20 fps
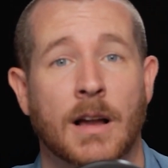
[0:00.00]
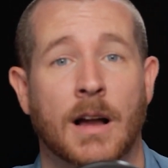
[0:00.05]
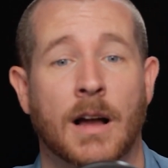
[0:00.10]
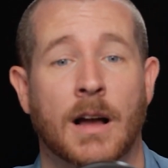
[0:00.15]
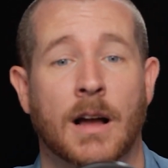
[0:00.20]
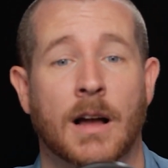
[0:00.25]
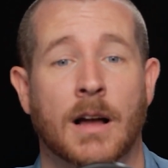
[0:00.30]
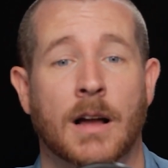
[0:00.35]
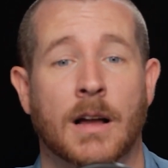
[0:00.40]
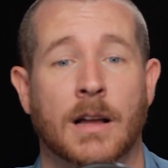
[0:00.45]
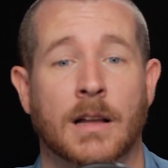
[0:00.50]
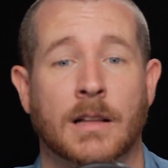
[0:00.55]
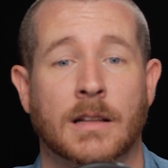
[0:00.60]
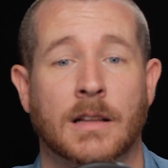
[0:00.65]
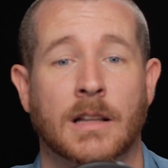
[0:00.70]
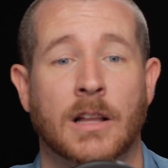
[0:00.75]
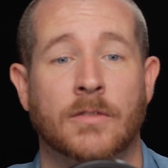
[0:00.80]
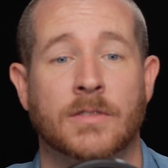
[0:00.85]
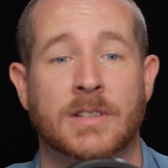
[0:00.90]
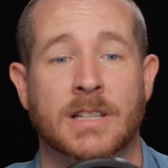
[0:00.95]
I'd
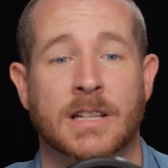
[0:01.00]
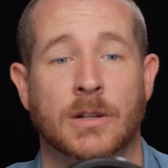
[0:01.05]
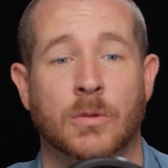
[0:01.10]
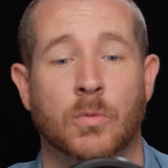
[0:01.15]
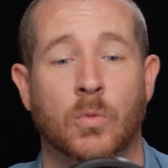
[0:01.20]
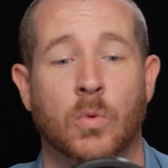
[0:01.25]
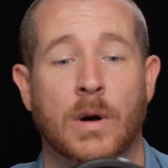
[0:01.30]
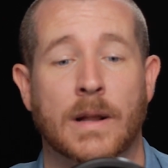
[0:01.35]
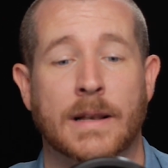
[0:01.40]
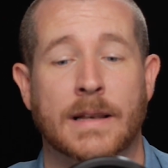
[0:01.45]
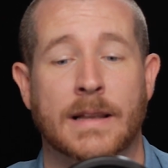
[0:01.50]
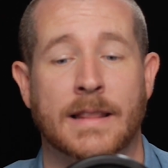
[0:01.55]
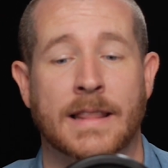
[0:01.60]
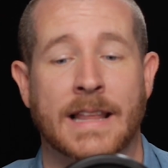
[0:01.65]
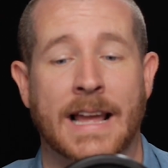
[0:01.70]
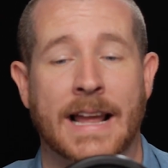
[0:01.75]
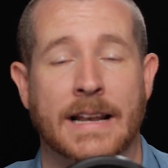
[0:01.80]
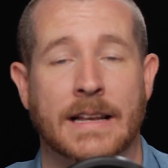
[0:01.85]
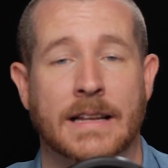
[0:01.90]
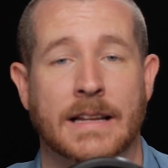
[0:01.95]
love to hear what
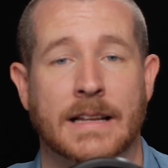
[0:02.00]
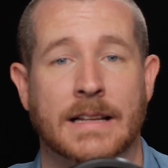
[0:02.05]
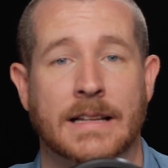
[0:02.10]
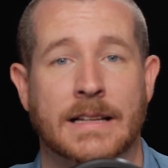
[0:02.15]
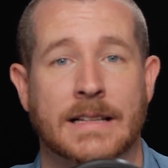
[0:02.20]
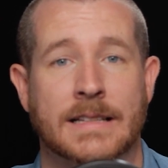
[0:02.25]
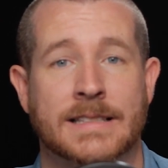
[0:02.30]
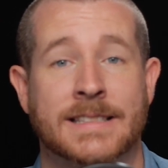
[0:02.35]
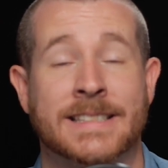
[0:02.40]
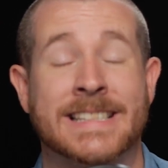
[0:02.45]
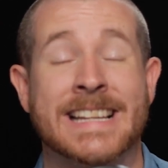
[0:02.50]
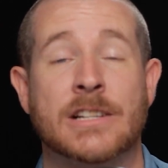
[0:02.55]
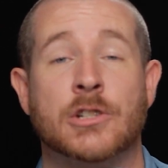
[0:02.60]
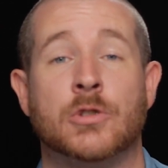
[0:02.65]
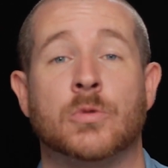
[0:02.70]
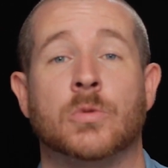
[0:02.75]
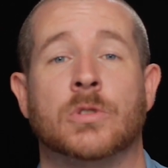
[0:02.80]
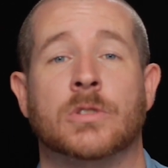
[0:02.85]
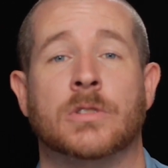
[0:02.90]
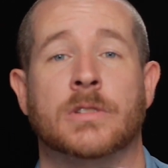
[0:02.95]
that
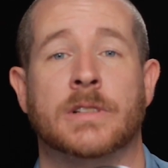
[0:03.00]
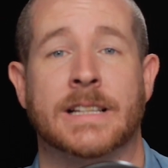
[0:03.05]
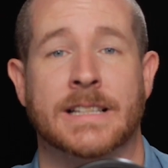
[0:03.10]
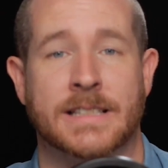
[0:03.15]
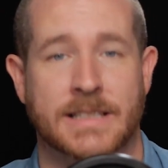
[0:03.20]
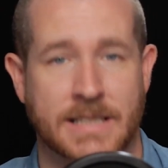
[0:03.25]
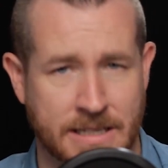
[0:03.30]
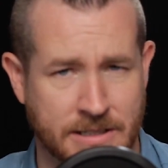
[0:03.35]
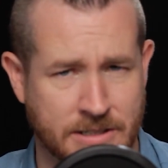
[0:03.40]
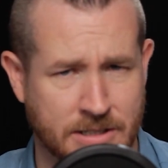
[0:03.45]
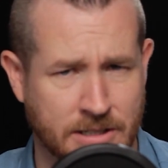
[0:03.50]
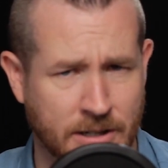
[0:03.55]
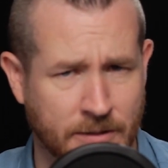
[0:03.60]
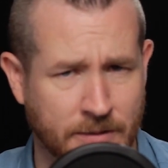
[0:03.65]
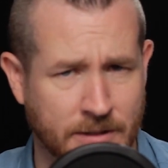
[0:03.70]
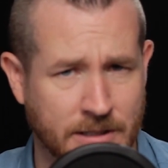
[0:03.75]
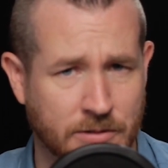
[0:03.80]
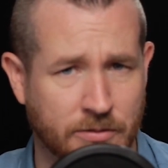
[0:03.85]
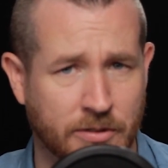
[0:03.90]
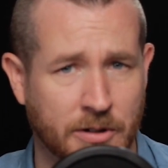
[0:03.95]
central intention
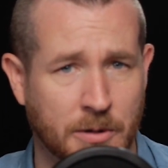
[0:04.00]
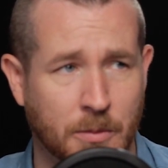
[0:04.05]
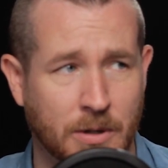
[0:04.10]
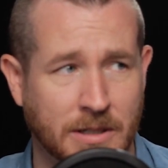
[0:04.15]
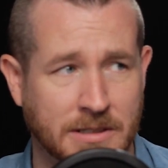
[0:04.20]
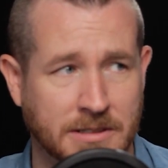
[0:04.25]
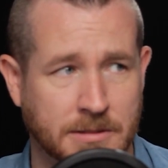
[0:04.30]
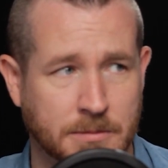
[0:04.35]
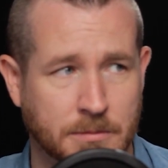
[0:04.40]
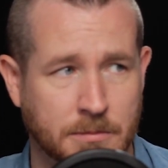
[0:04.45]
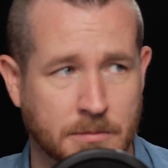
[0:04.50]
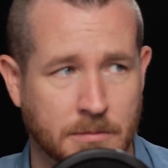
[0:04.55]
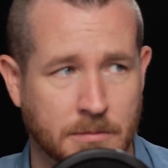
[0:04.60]
of this film was.